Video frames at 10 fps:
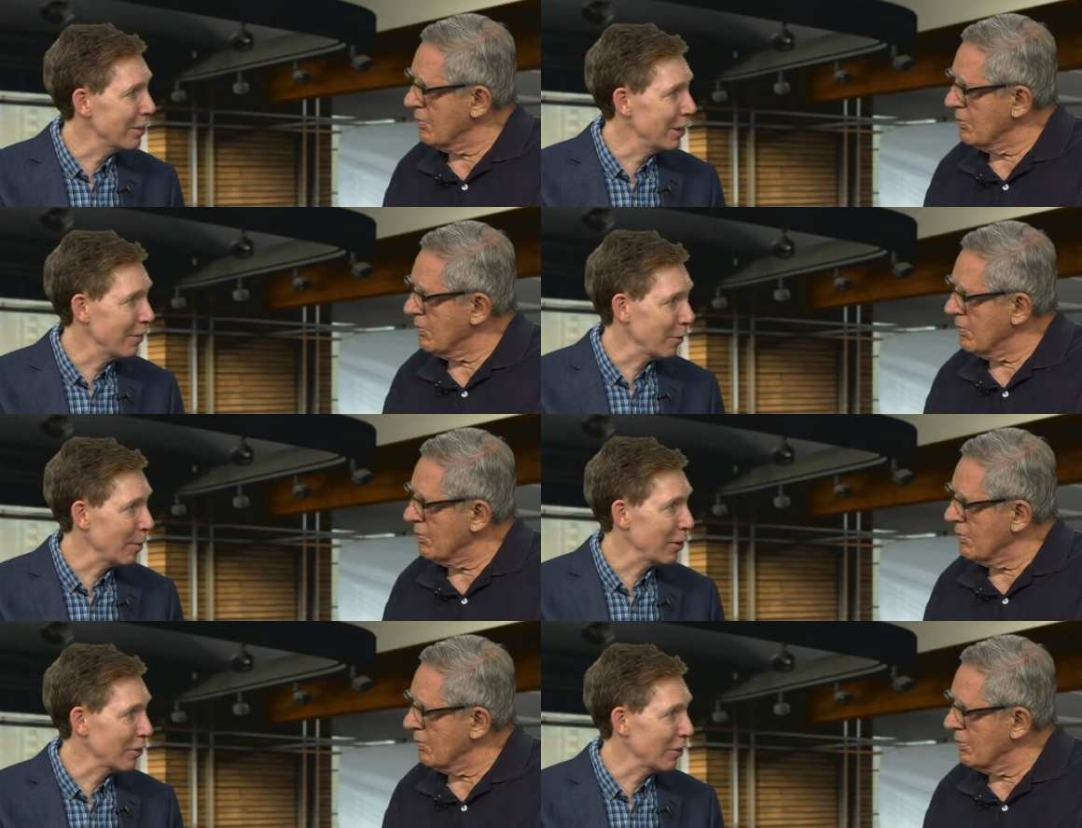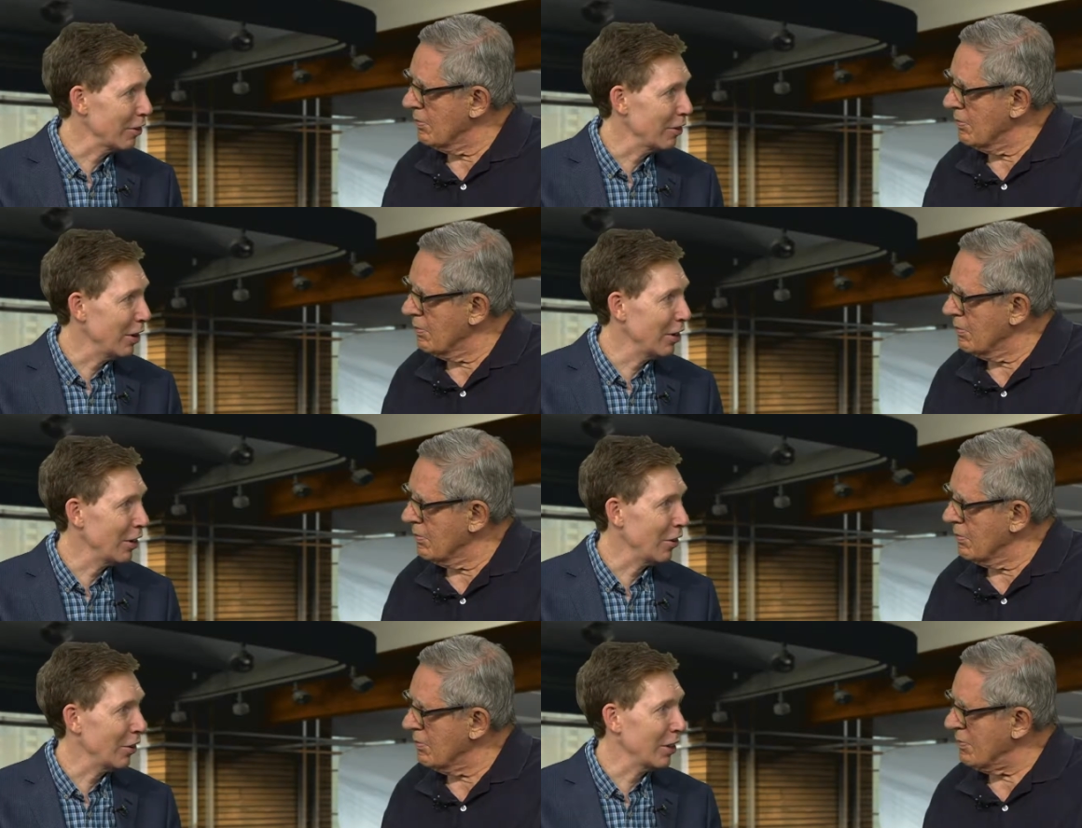Speaker 1: the information,
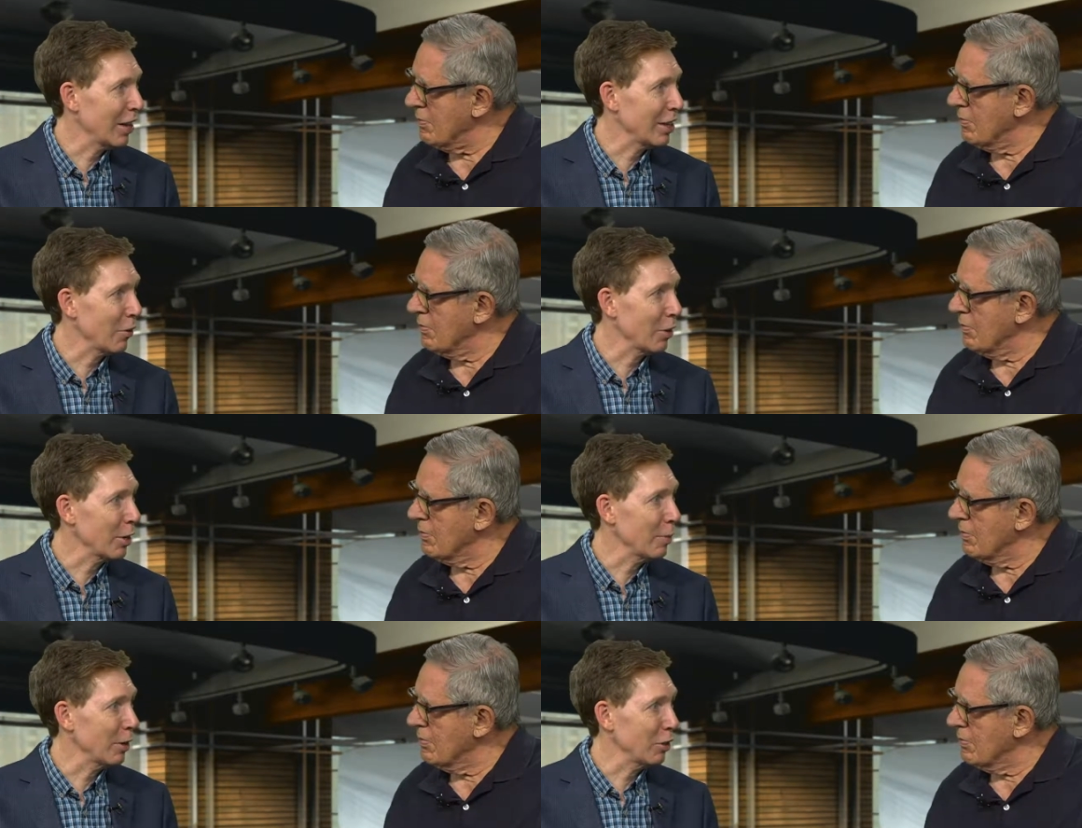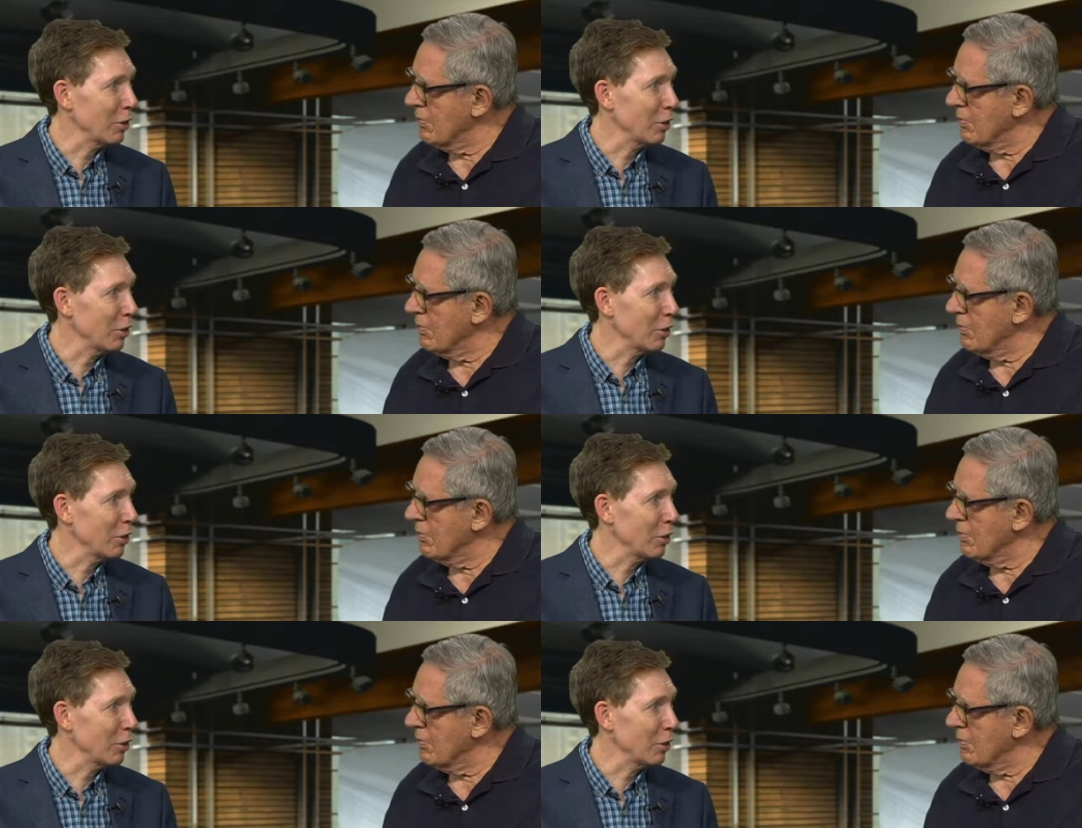you know, and that they were going to be able to